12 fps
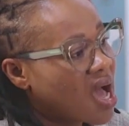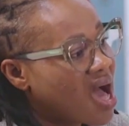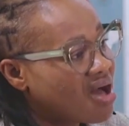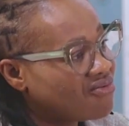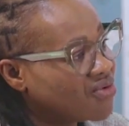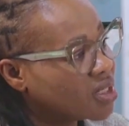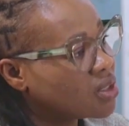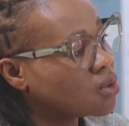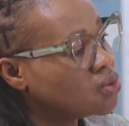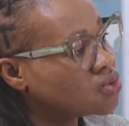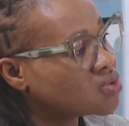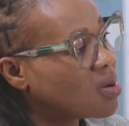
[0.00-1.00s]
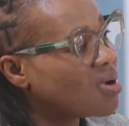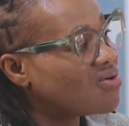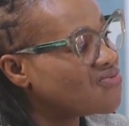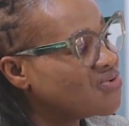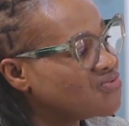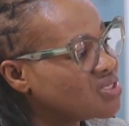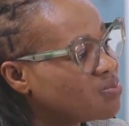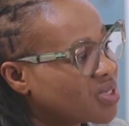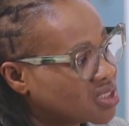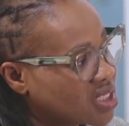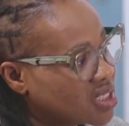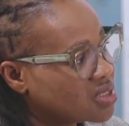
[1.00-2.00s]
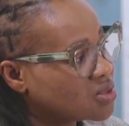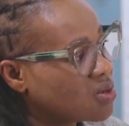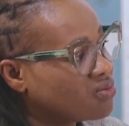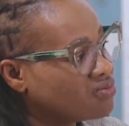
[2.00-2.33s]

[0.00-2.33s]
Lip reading: having close to about 50%